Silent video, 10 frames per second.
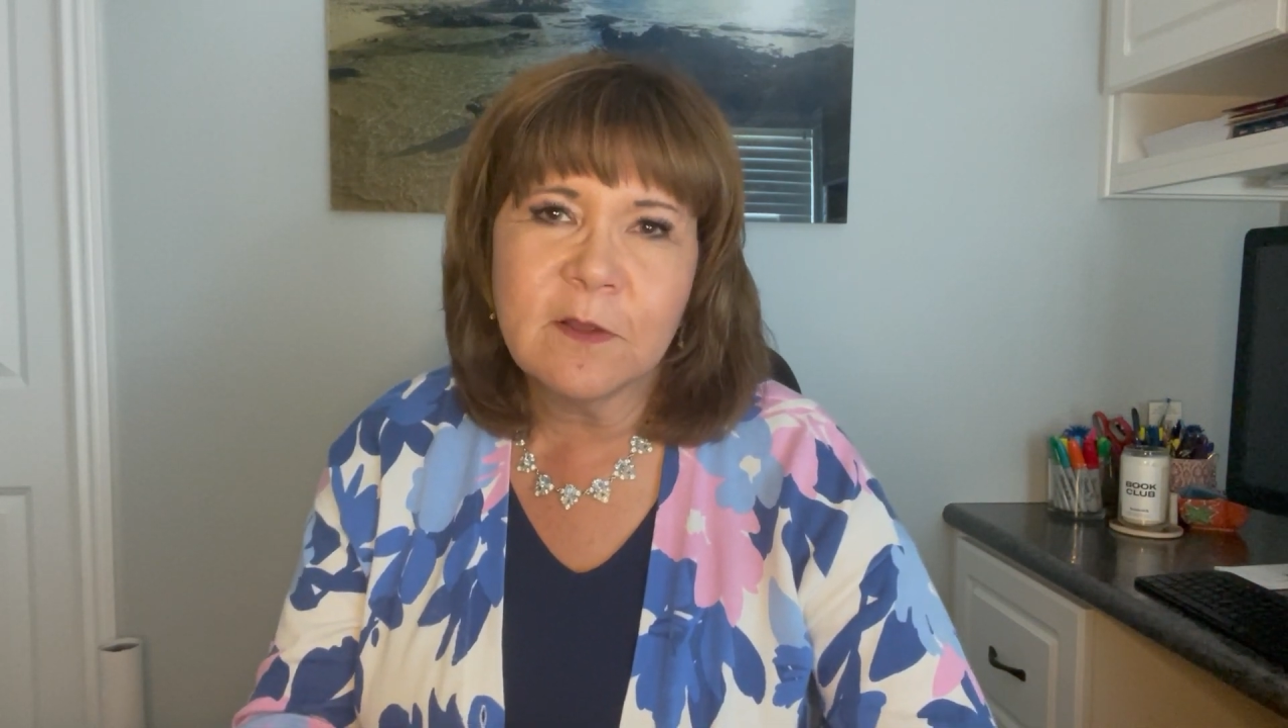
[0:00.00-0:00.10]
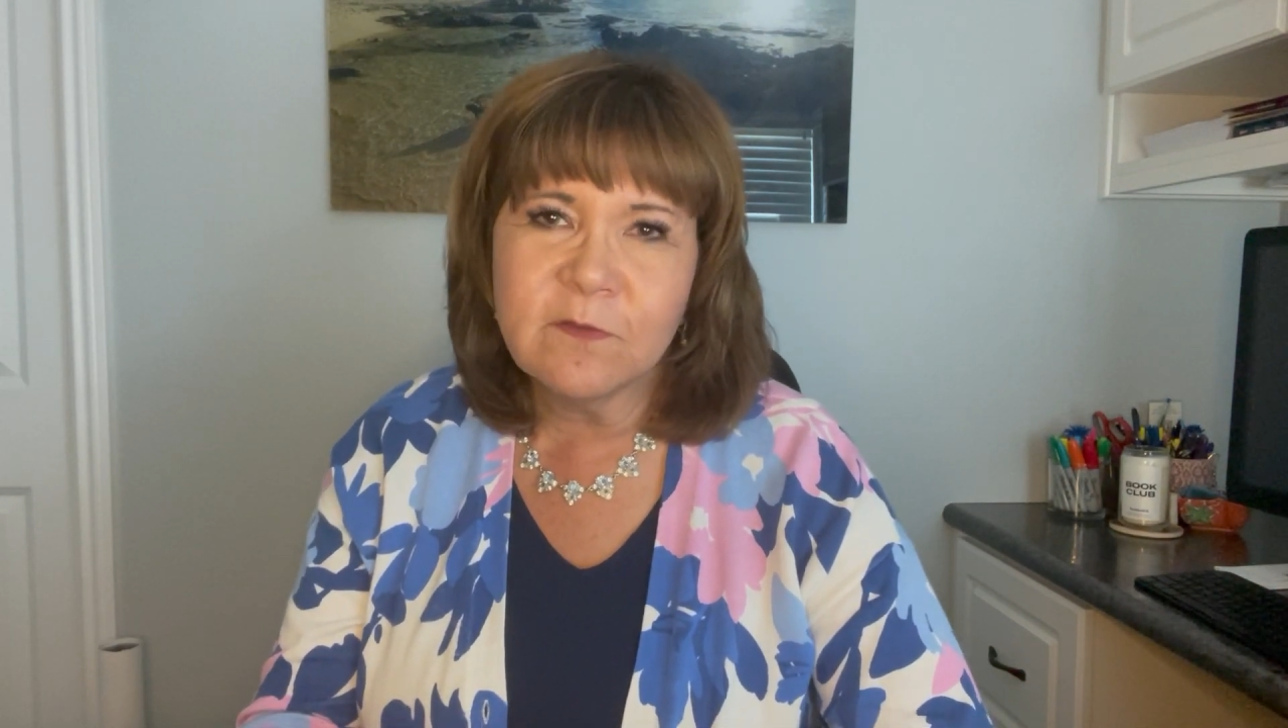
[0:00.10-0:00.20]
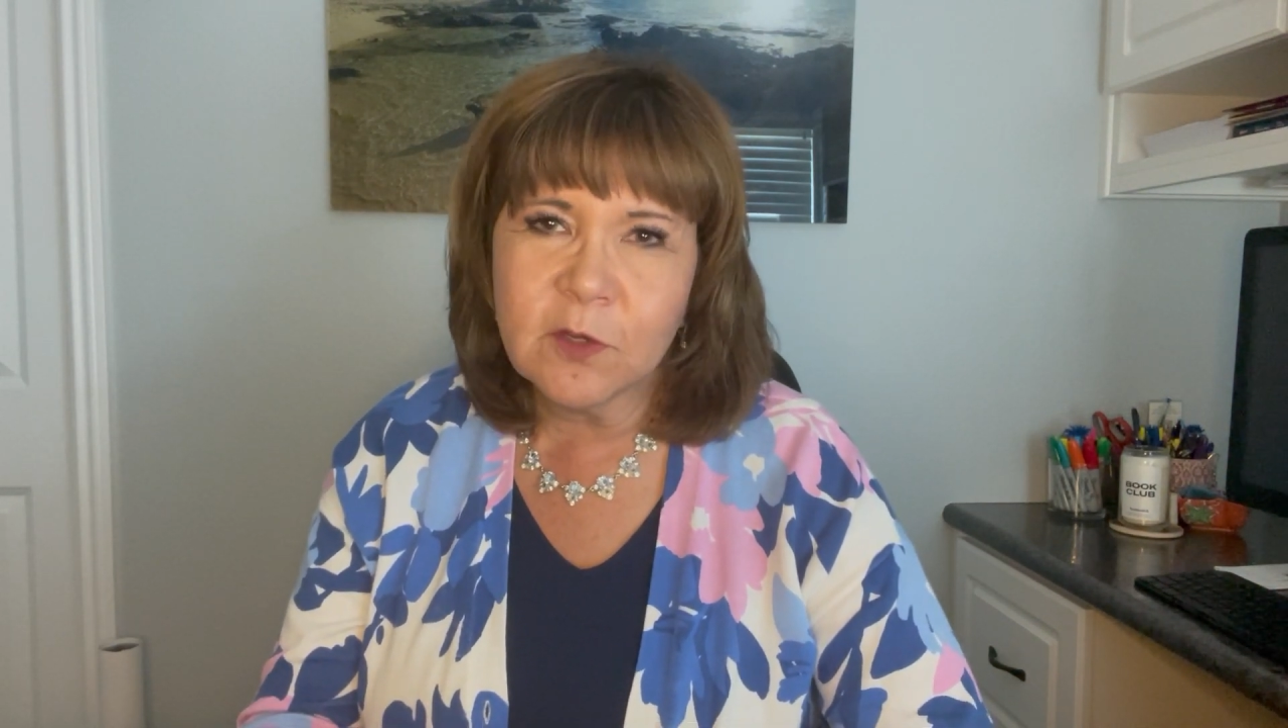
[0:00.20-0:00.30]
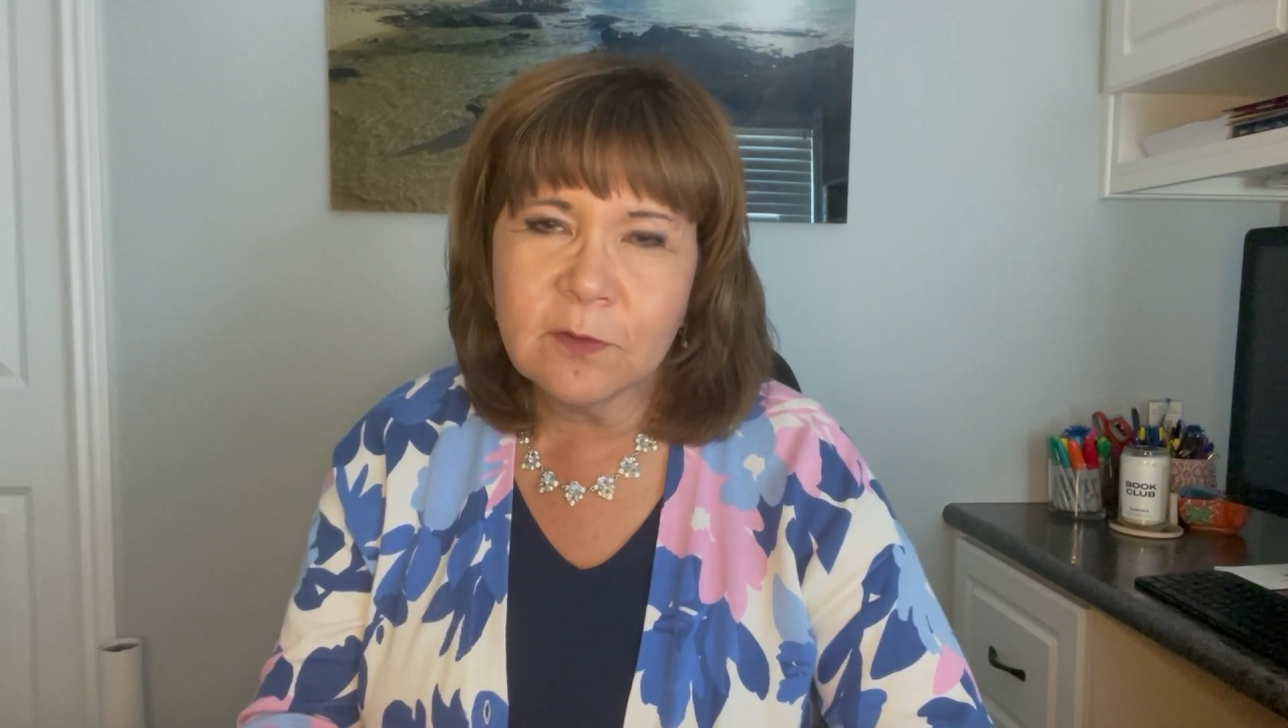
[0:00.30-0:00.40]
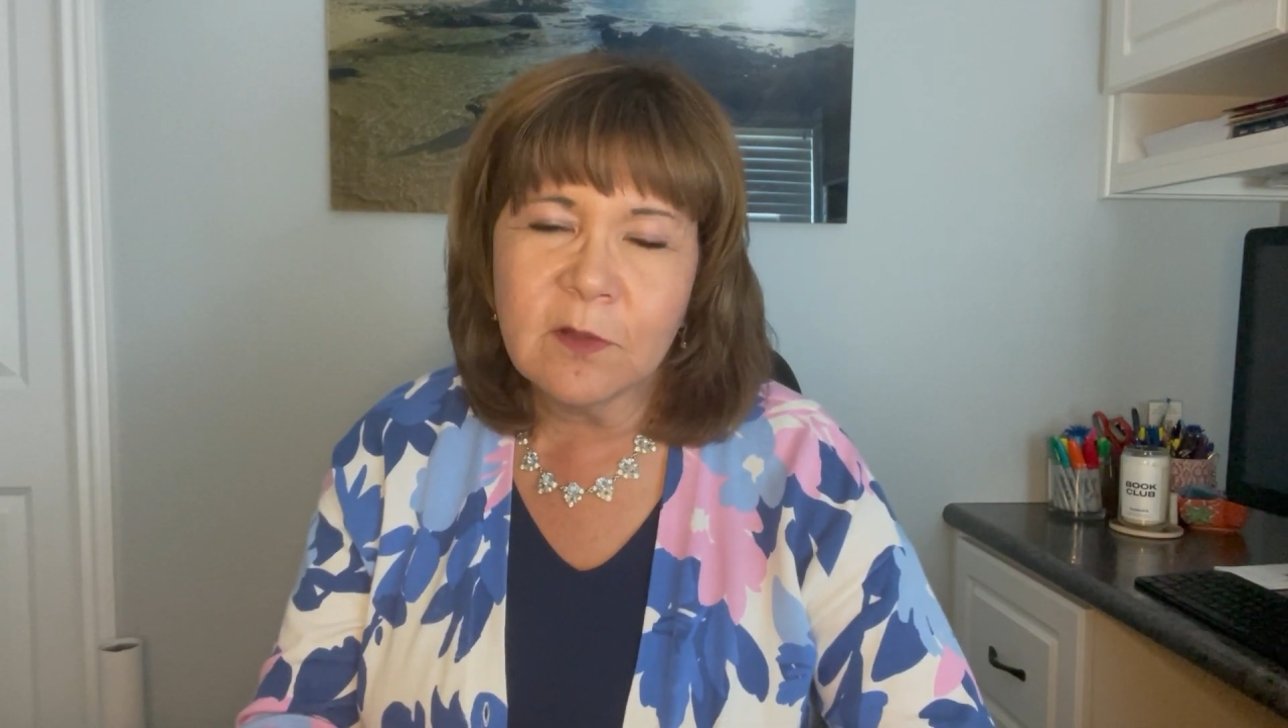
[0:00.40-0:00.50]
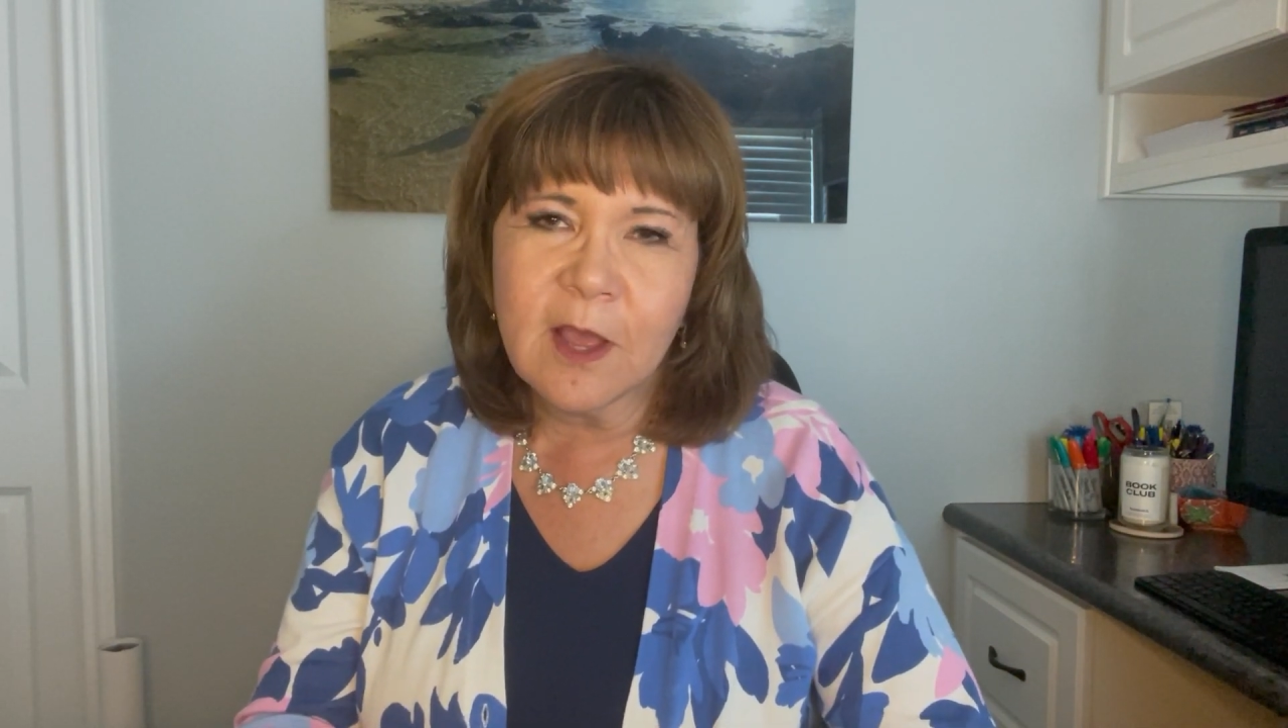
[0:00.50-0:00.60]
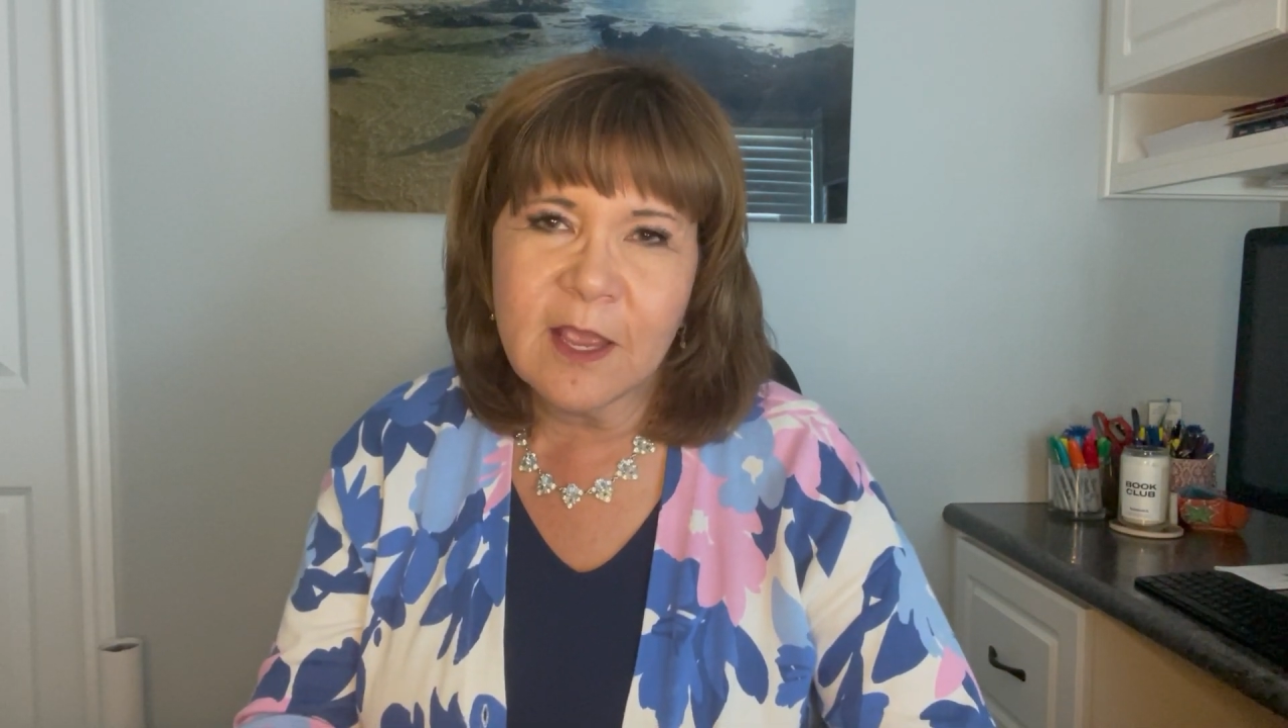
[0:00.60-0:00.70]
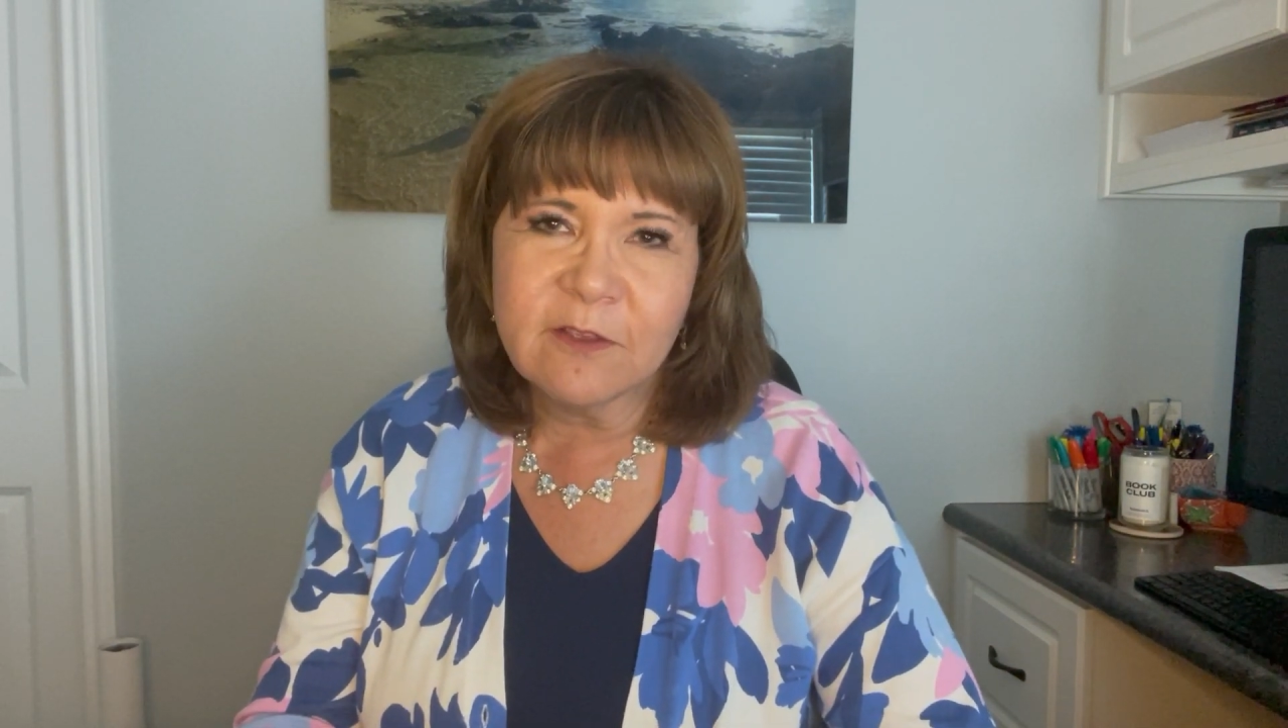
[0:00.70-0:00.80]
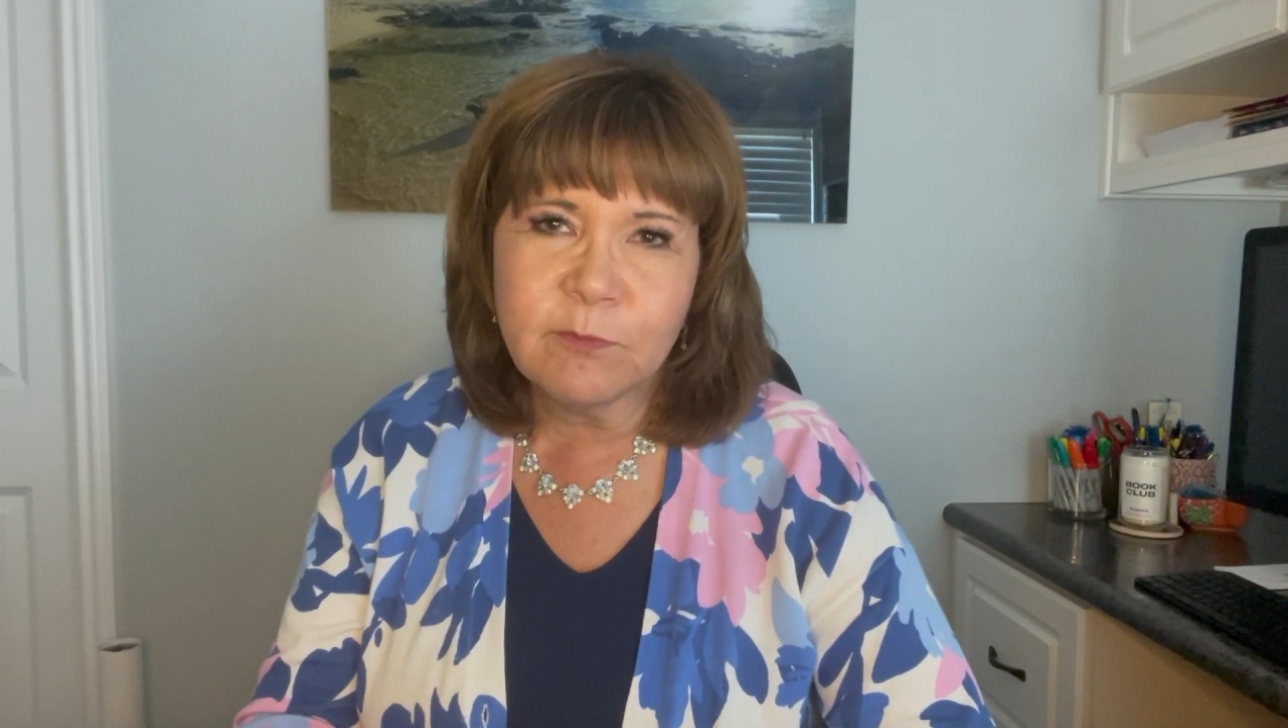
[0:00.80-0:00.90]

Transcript: of your life,